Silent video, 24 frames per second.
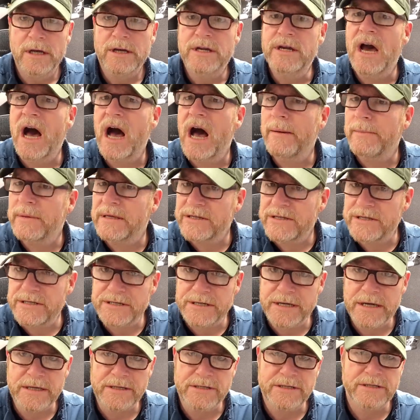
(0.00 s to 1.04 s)
common
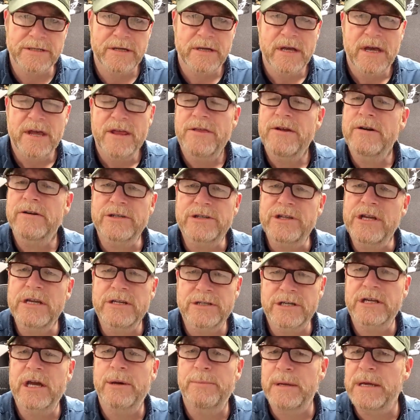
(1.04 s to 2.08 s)
sense. There's
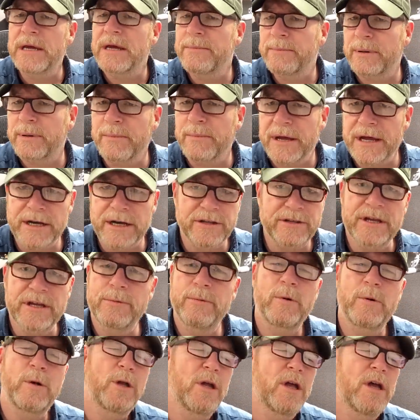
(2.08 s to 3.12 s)
things that could be implemented
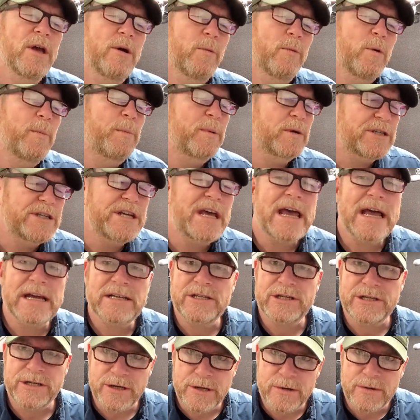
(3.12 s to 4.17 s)
that will
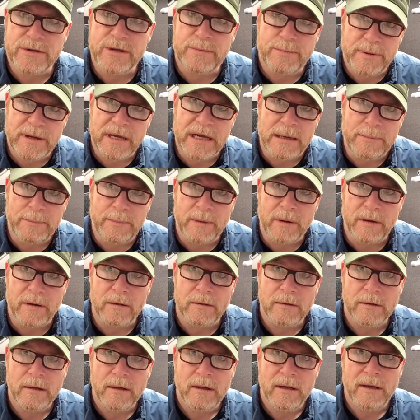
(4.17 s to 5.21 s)
protect you, the
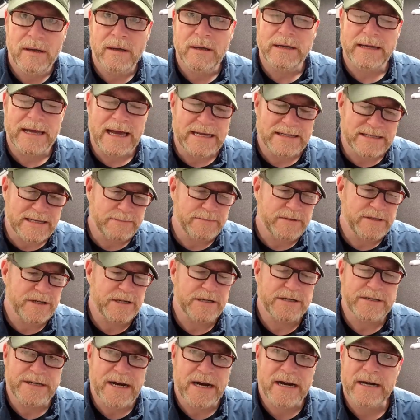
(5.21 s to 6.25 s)
people. Guys, I'm sick
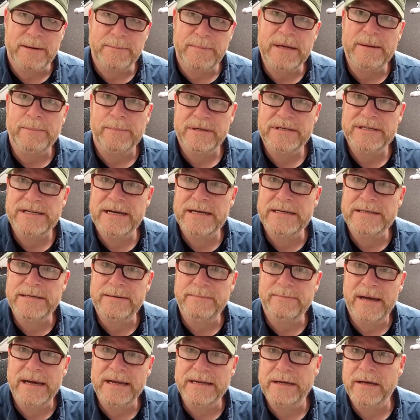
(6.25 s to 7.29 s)
and tired of being
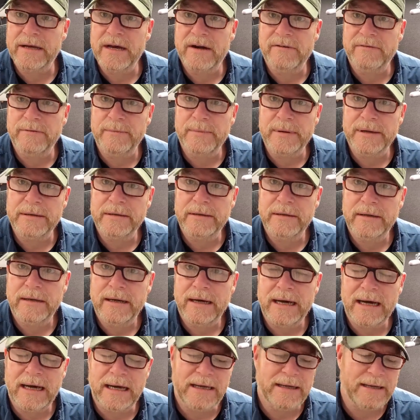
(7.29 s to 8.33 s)
protected by the government.
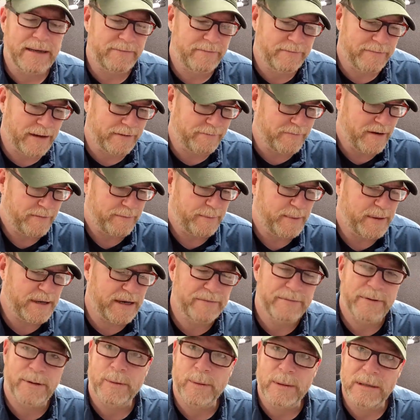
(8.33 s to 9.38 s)
I've never been
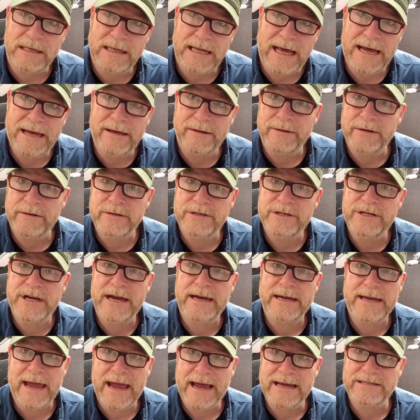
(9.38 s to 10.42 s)
able to rely on those
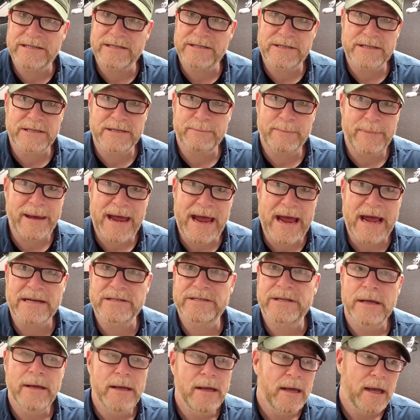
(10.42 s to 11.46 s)
jackasses in the
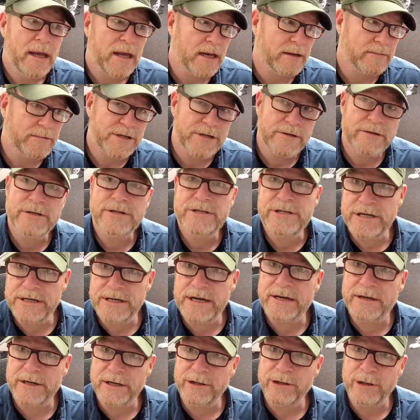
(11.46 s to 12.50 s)
past, and I'm sure as shit
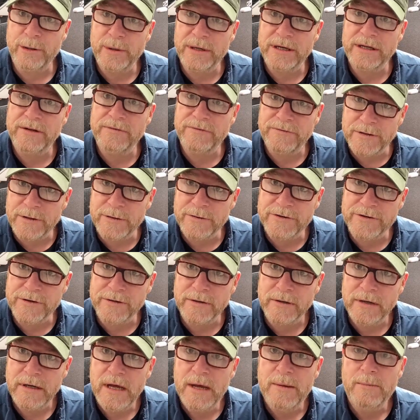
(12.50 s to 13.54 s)
not going to do it in the
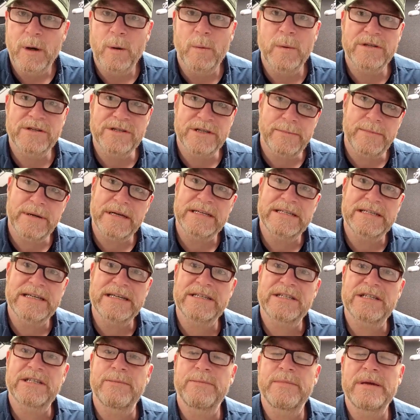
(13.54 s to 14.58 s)
future. But when somebody
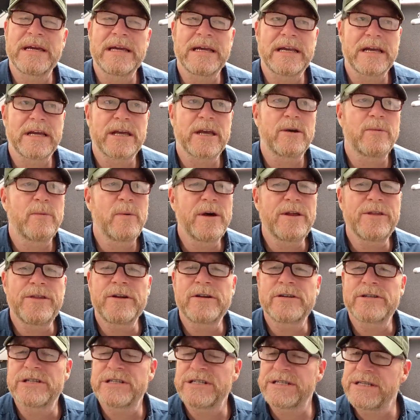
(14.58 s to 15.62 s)
sets the mean and goes, well,
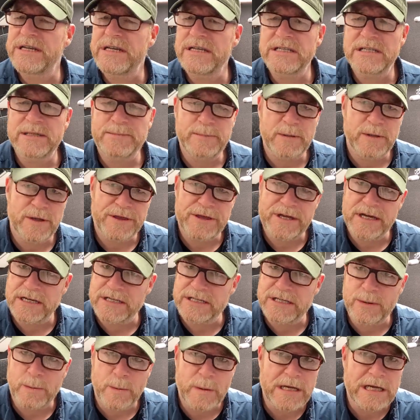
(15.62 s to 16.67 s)
there's sensible things
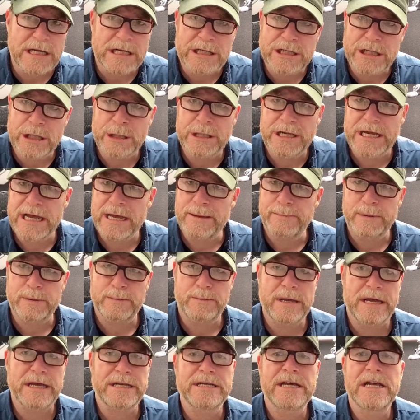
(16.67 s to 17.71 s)
that we can do to
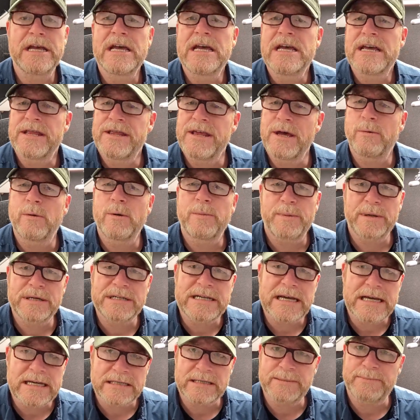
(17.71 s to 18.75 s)
implement that will
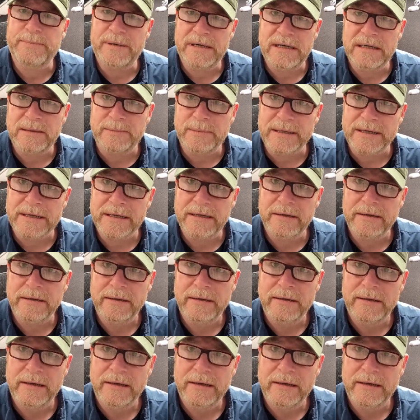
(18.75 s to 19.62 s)
protect the public.